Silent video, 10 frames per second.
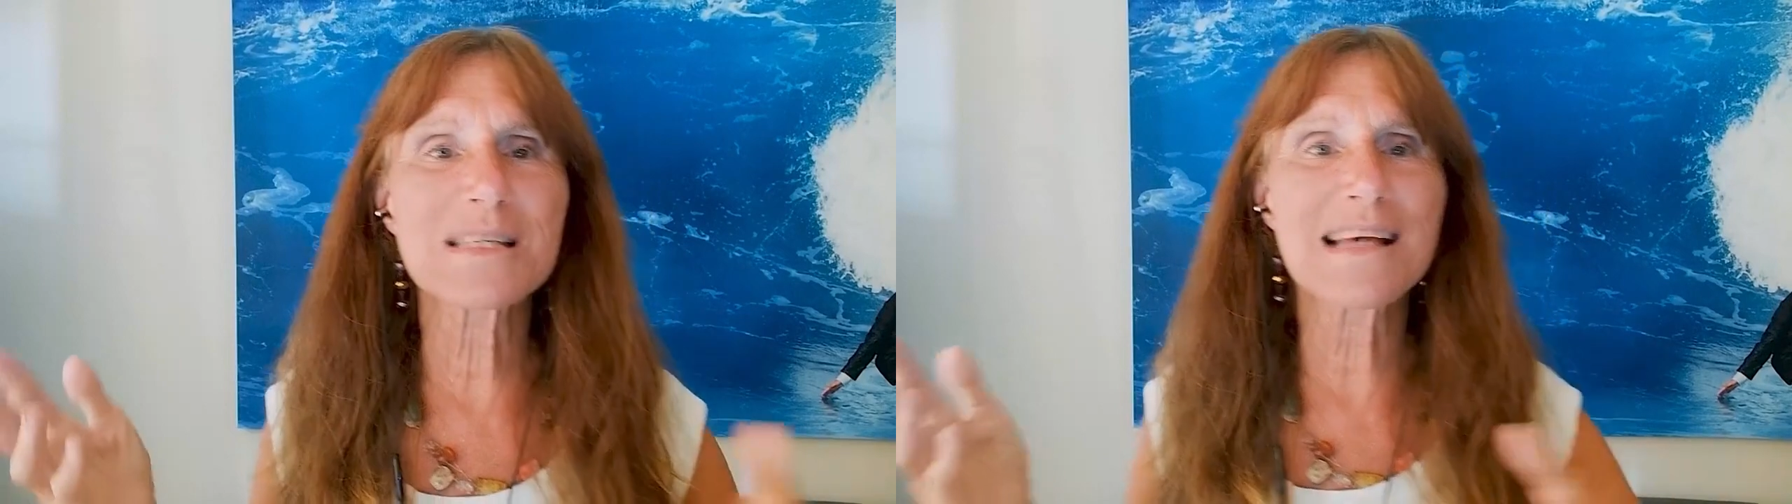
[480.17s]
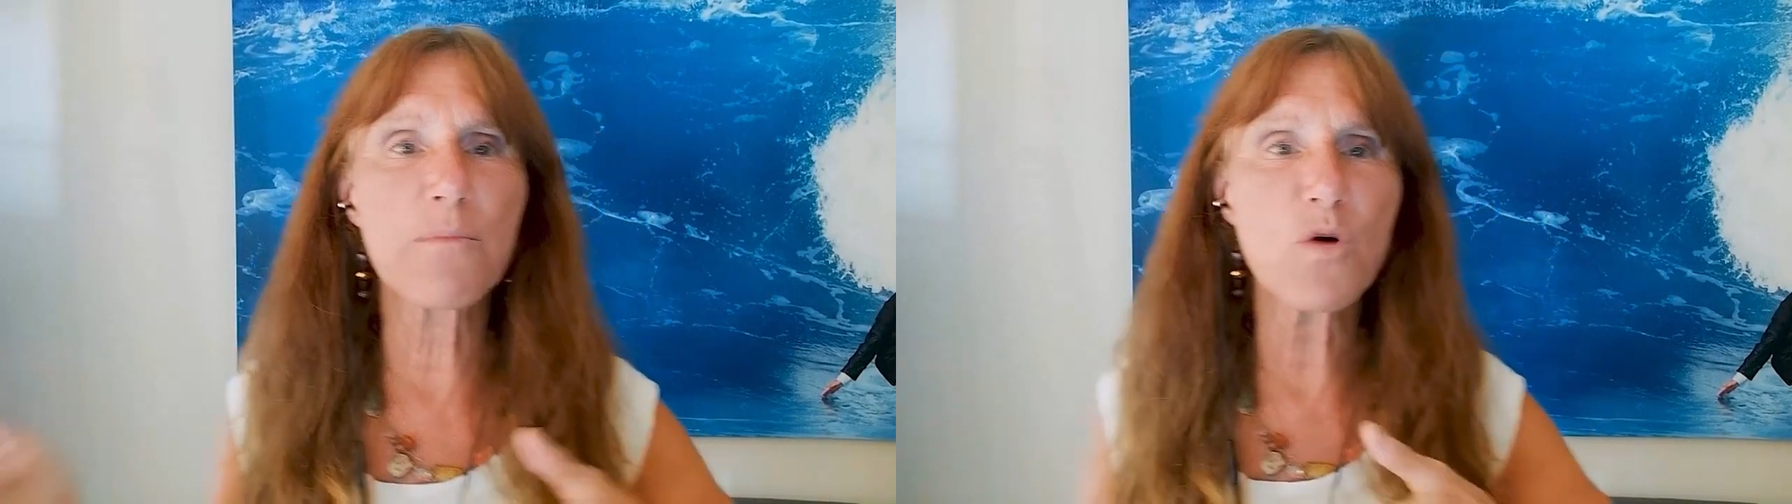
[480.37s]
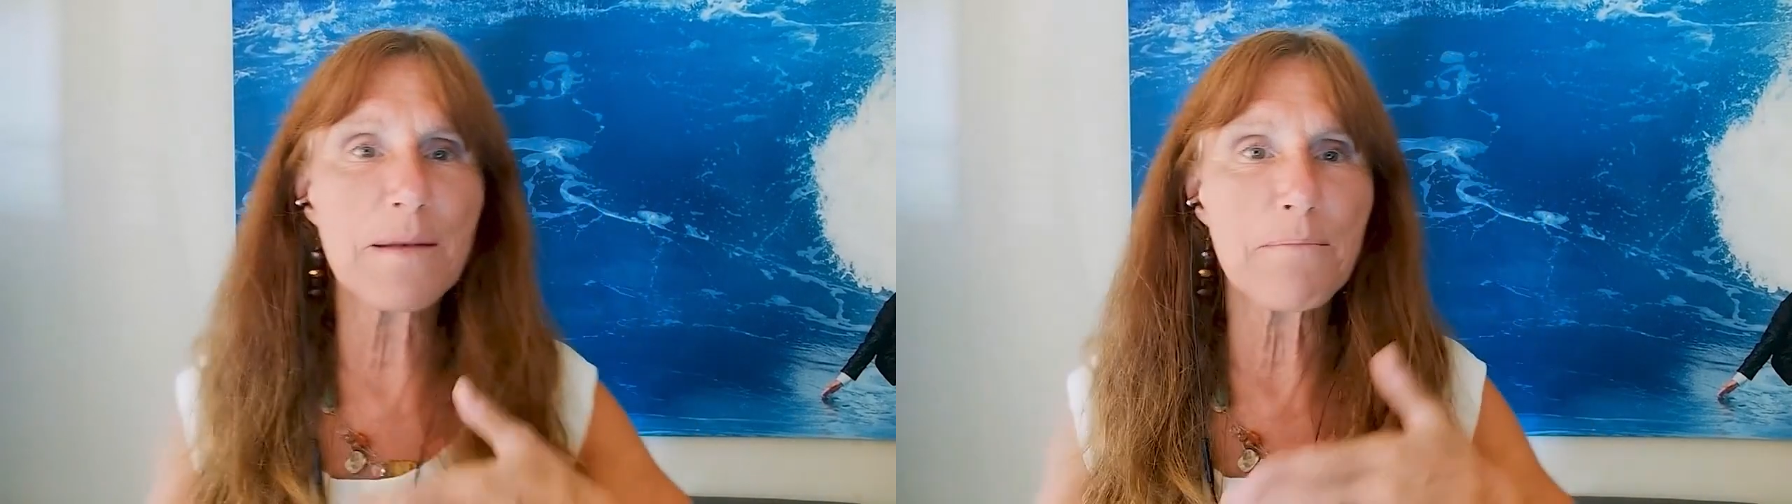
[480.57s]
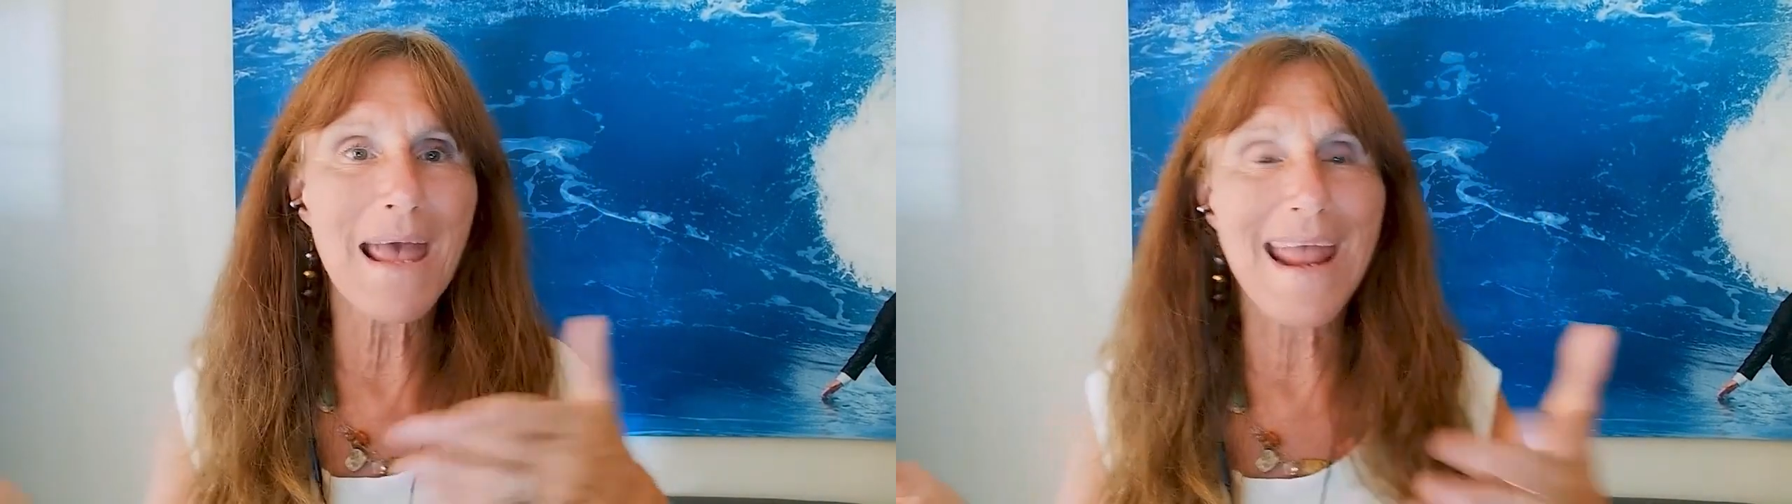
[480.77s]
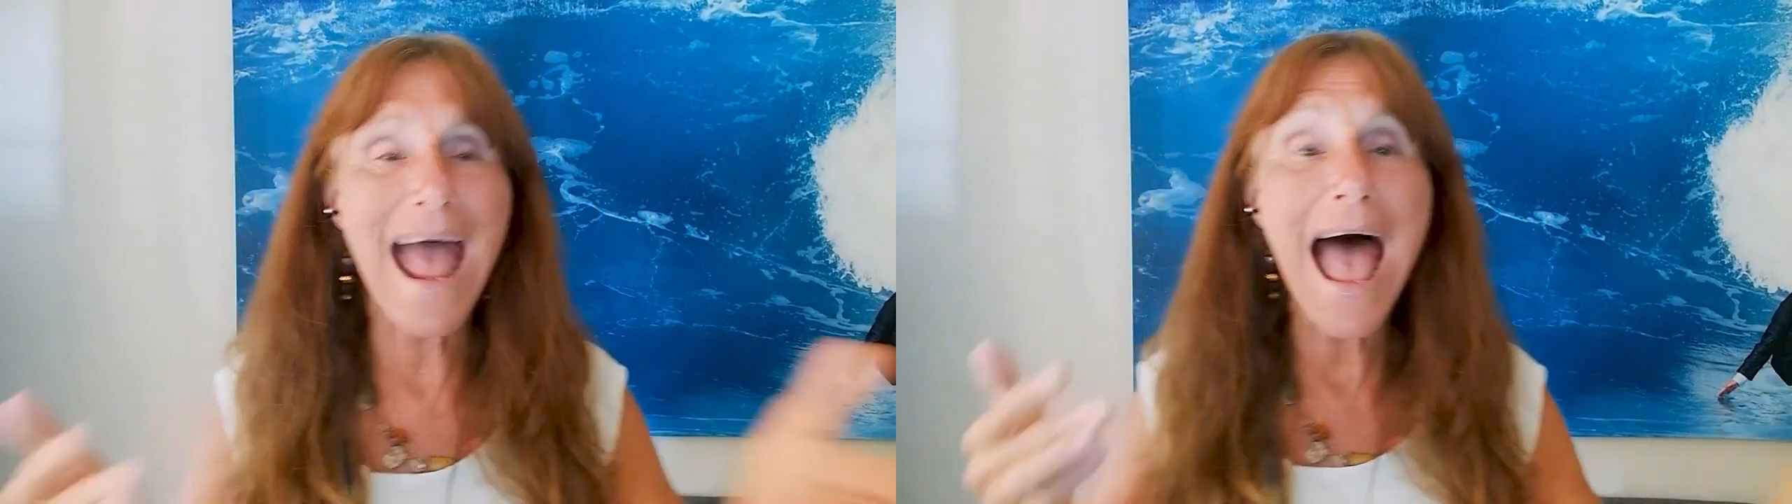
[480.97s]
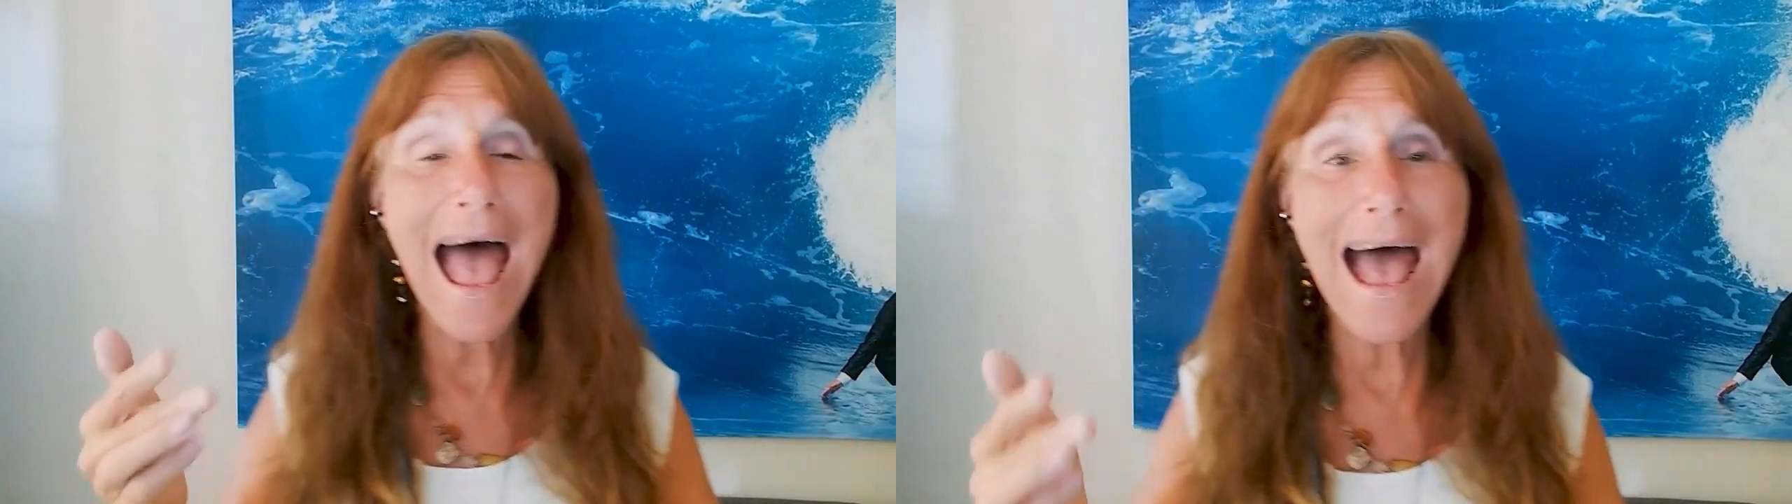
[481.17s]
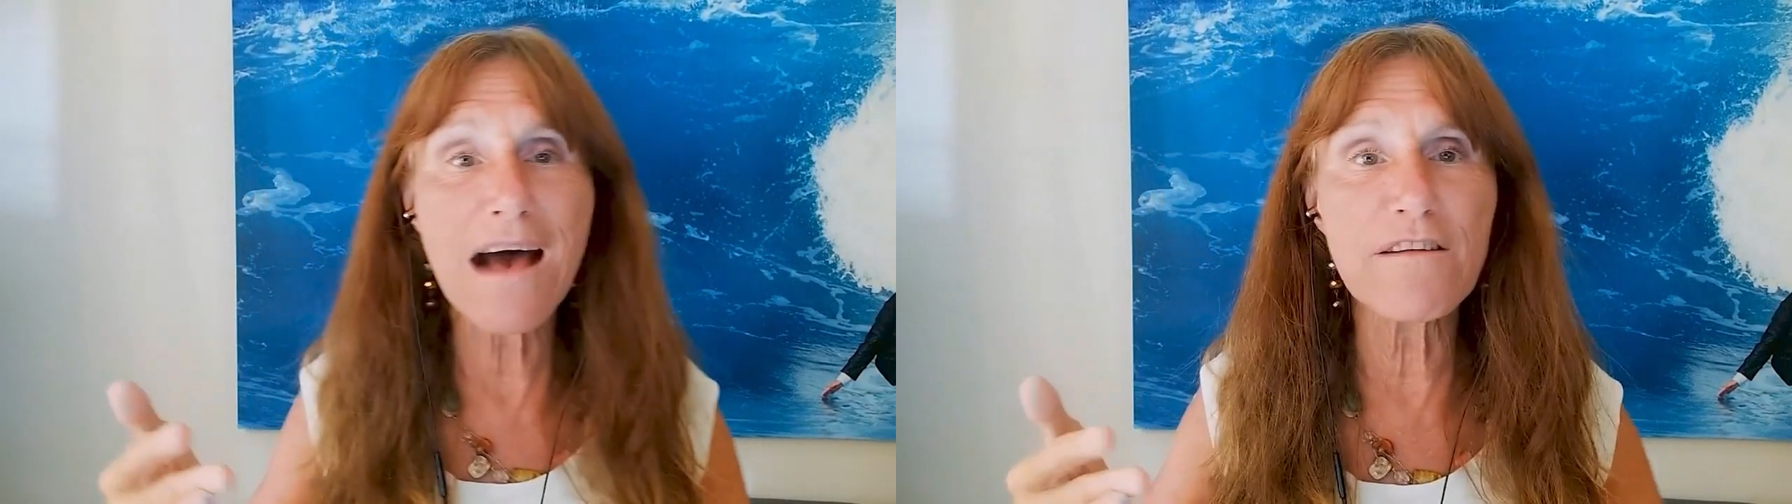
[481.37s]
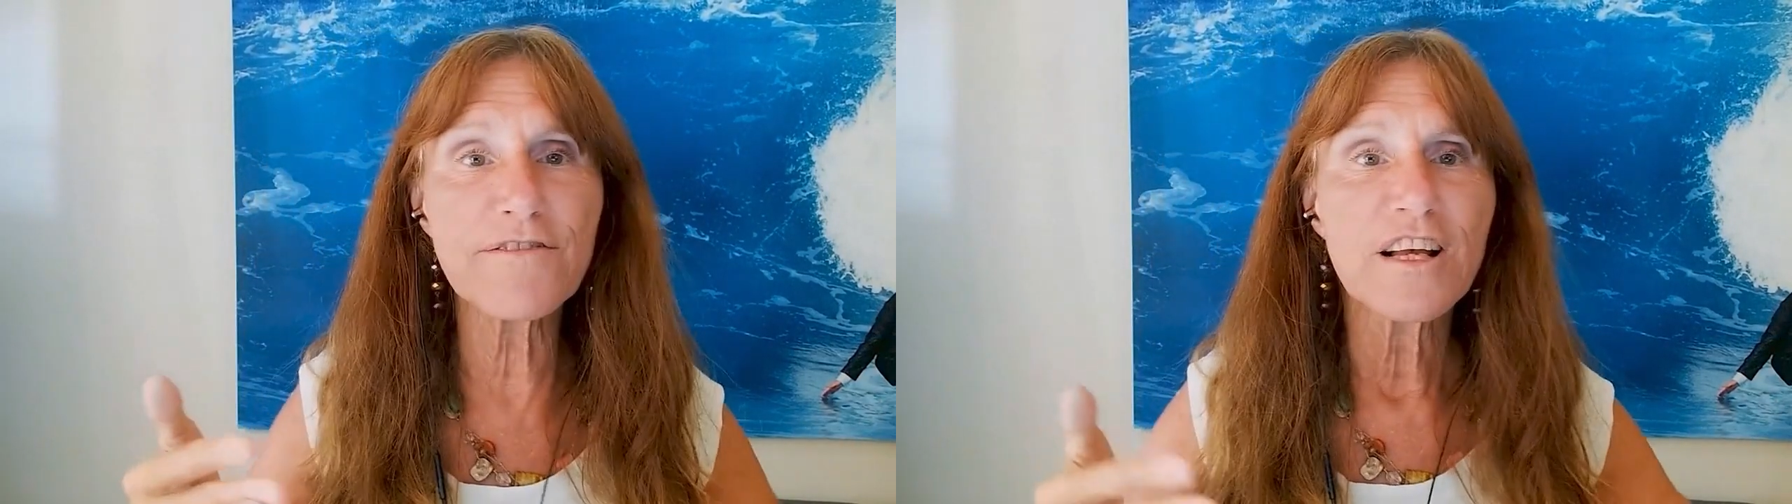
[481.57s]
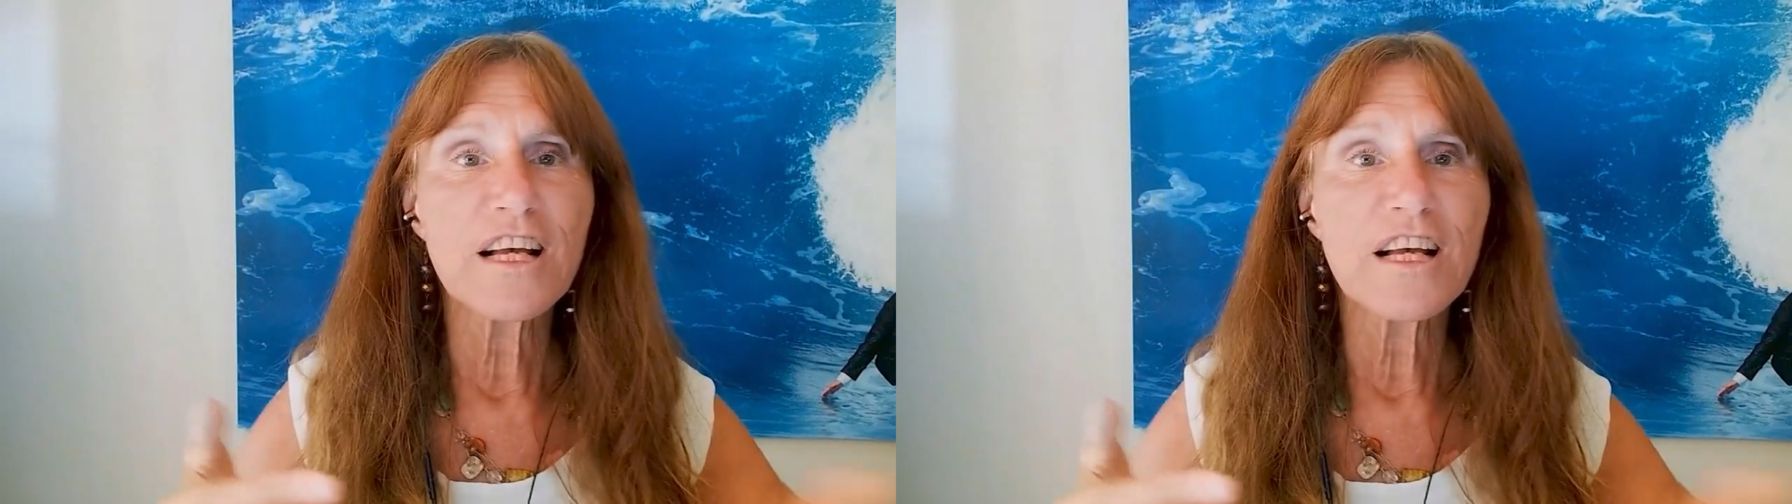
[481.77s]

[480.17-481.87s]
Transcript: someone may have